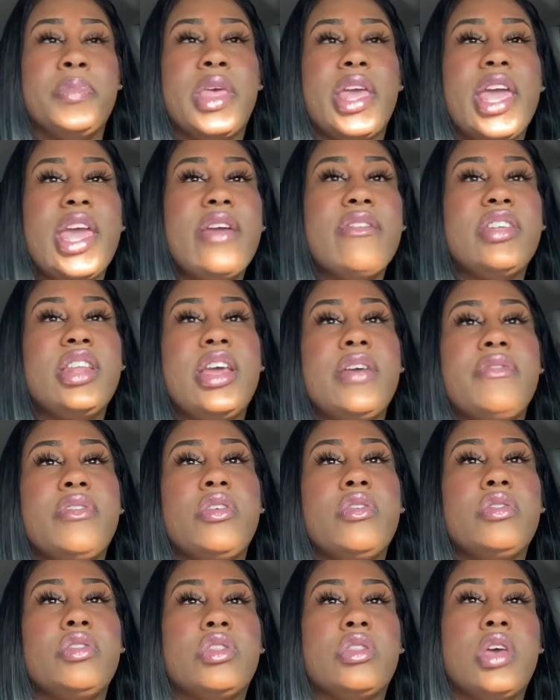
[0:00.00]
even
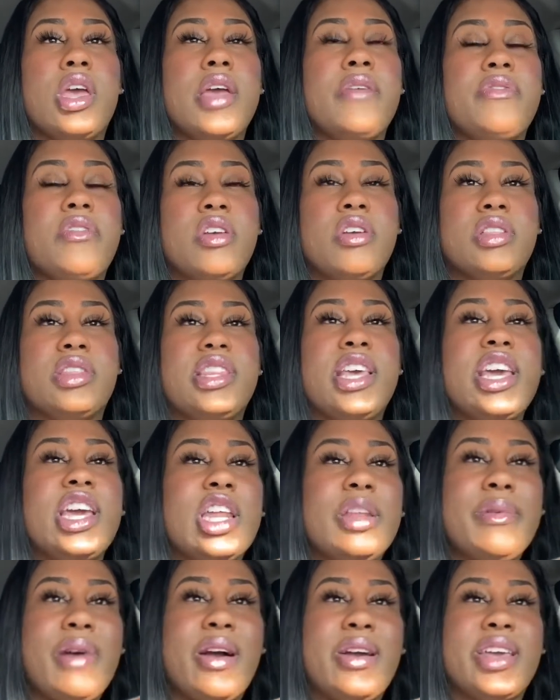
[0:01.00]
if you're
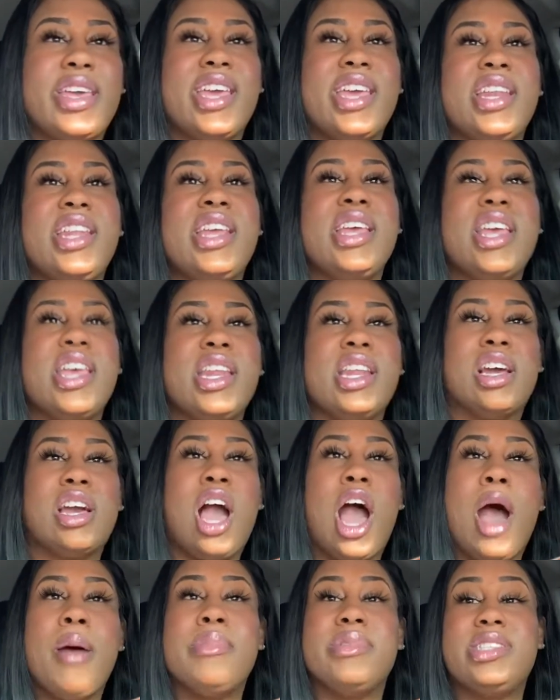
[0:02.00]
thinking about getting it, in
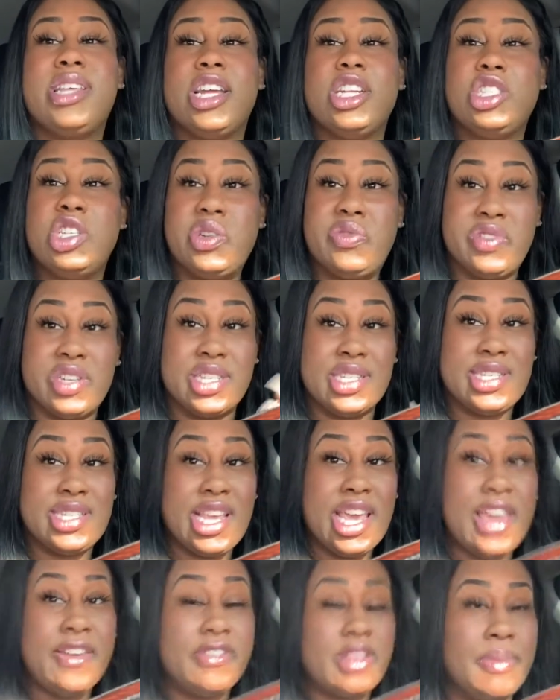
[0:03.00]
the comments that you've
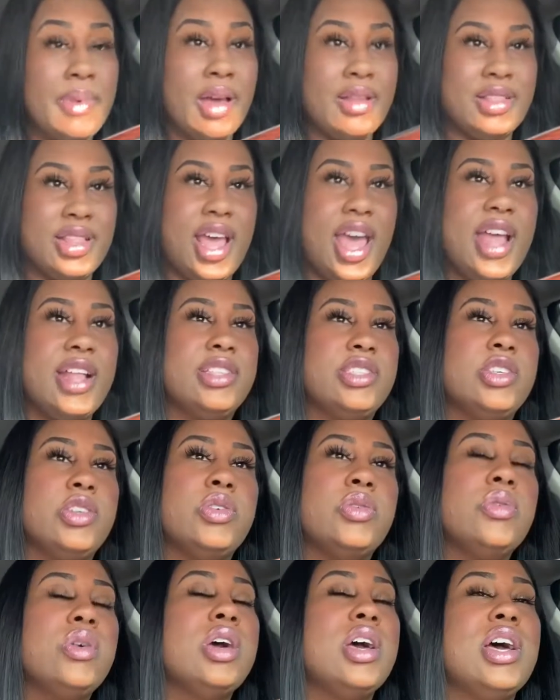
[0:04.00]
received about that
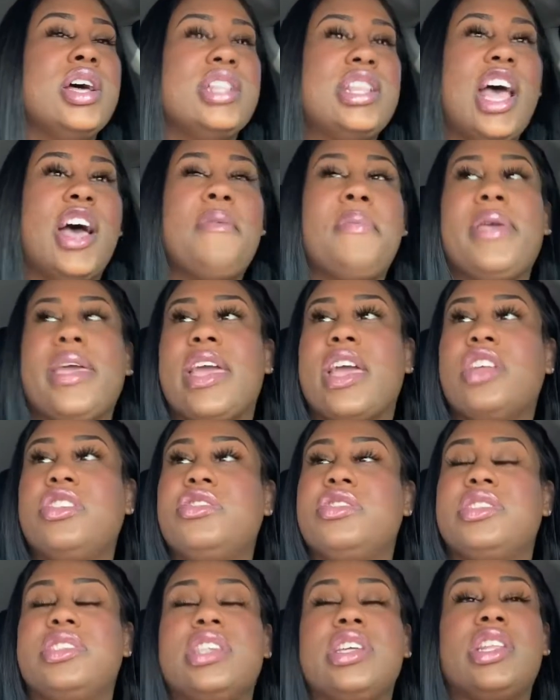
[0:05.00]
too. That'd be
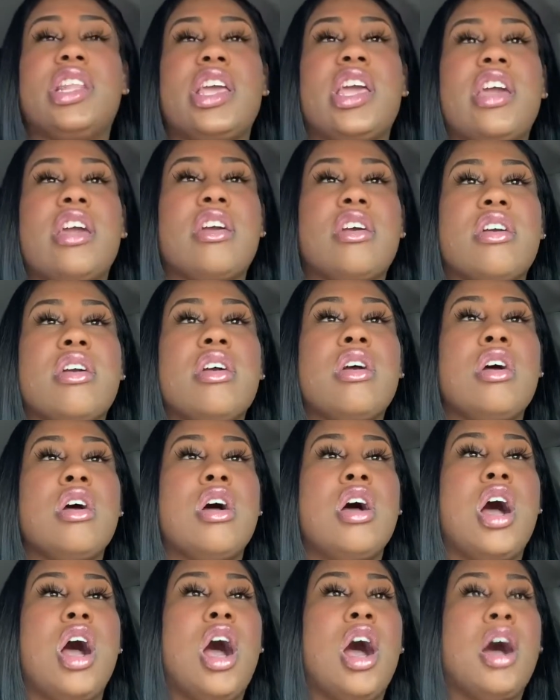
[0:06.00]
interesting to hear.
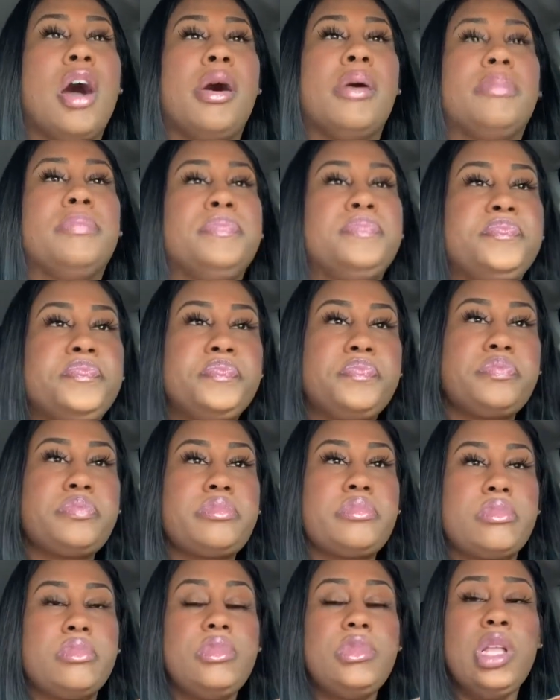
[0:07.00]

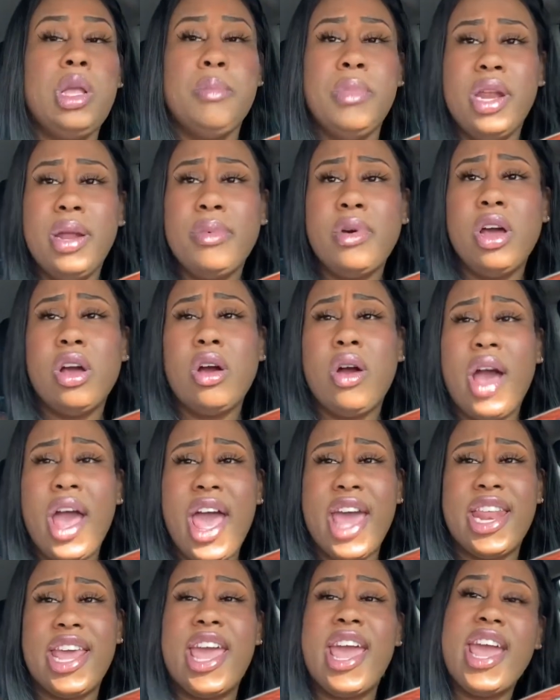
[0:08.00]
But I'm gonna go
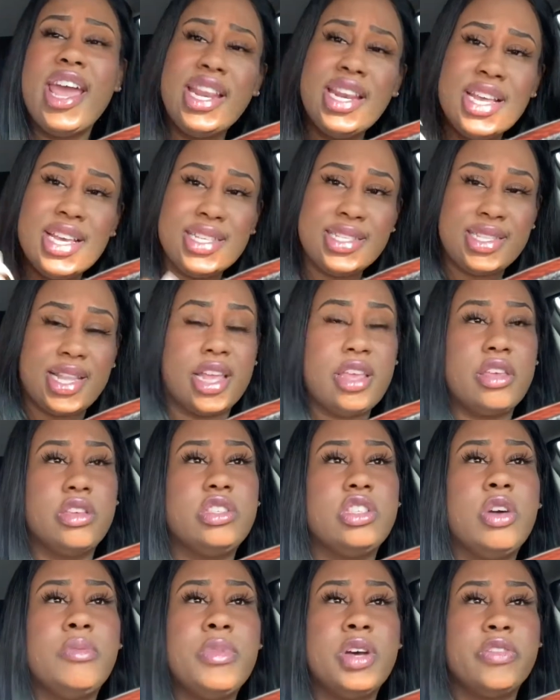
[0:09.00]
ahead and end this. Thank you
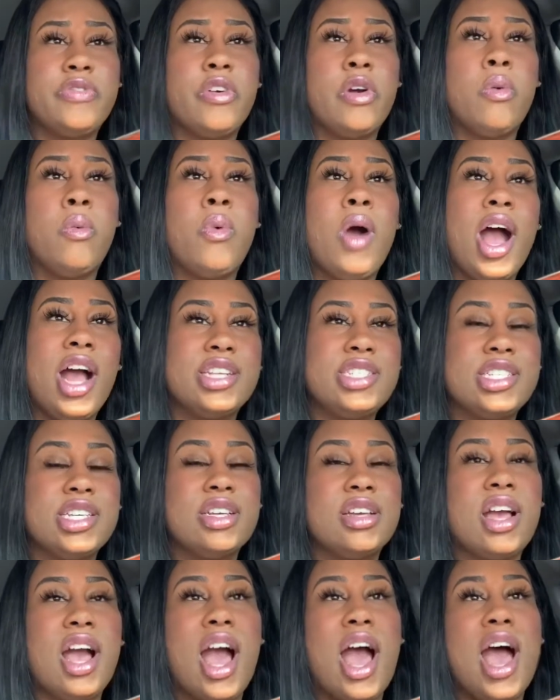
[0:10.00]
so much for
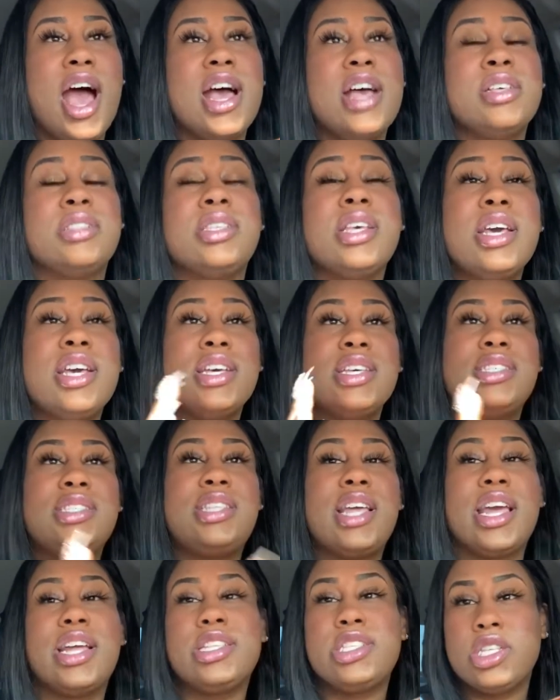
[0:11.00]
watching, guys.
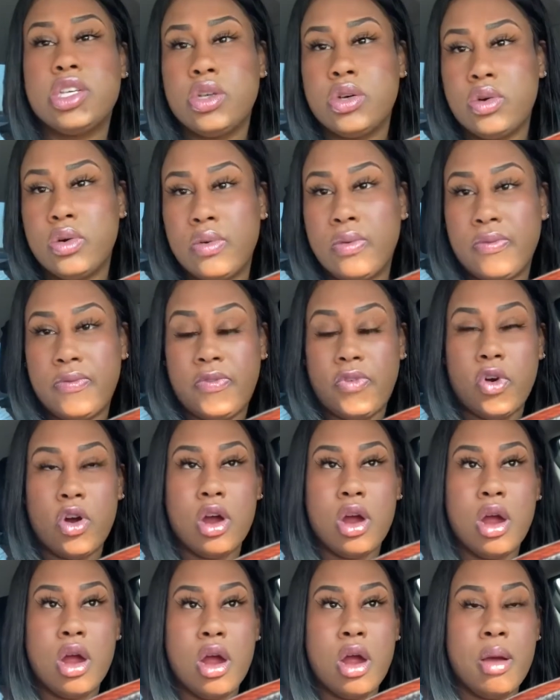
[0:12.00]
Stay tuned
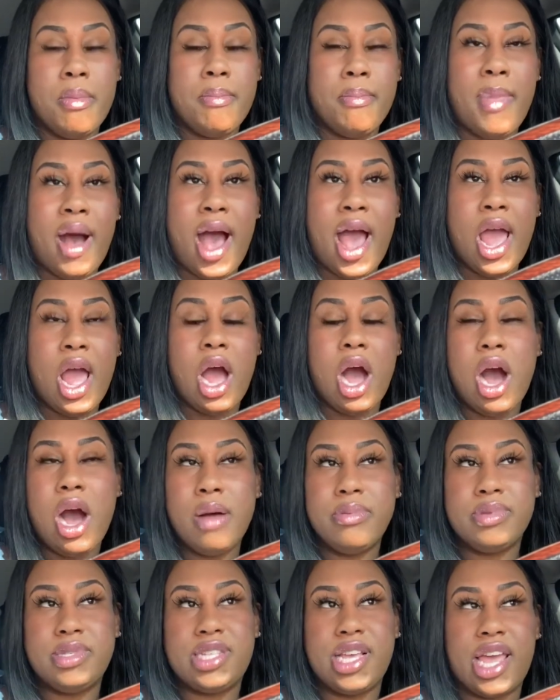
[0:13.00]
for my
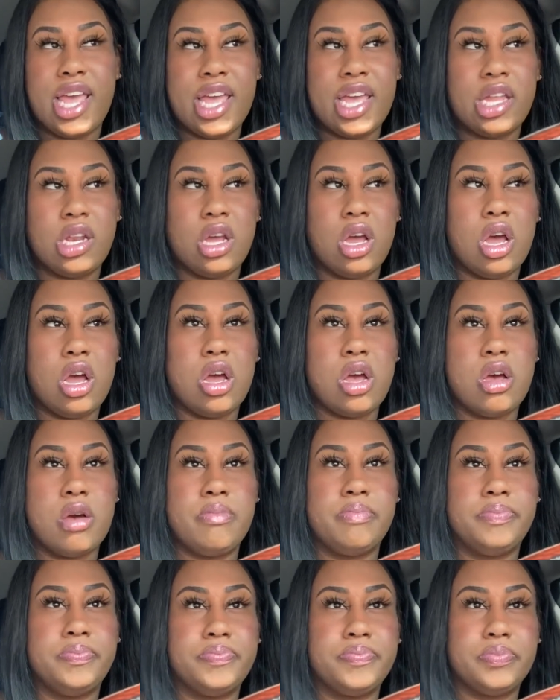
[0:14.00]
update
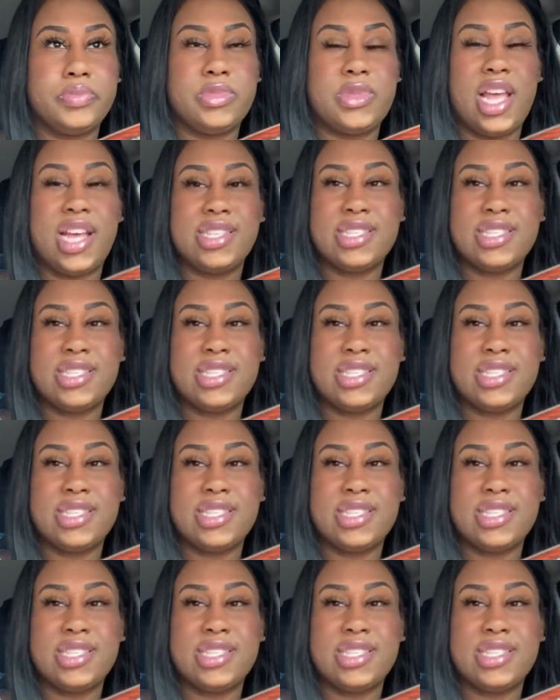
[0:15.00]
that's